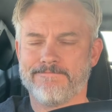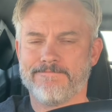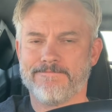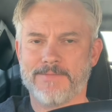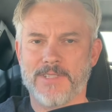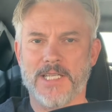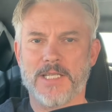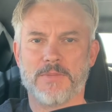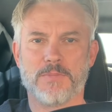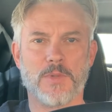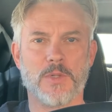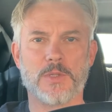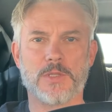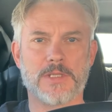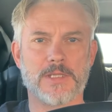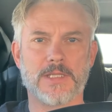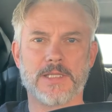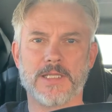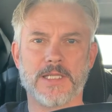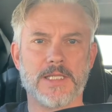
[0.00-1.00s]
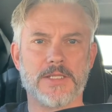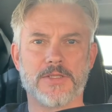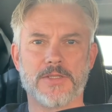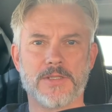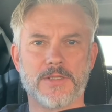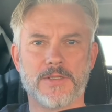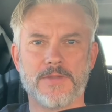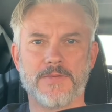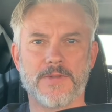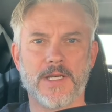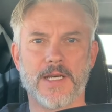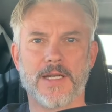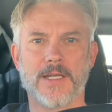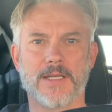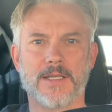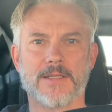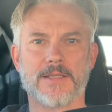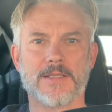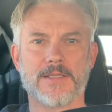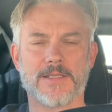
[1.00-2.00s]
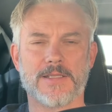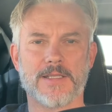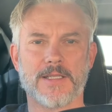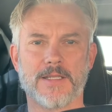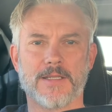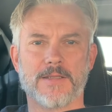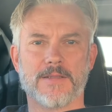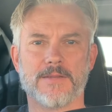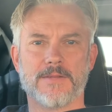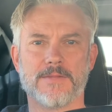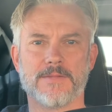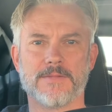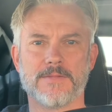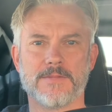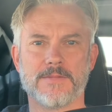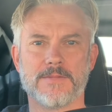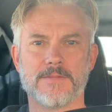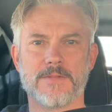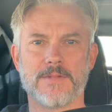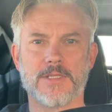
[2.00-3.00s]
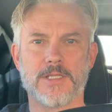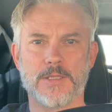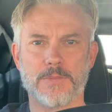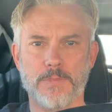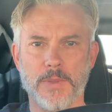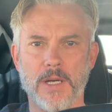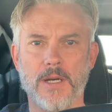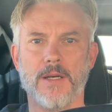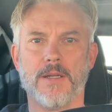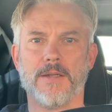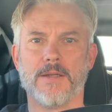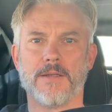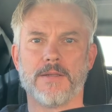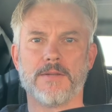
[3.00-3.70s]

like most little engines, you've got to get this thing spun.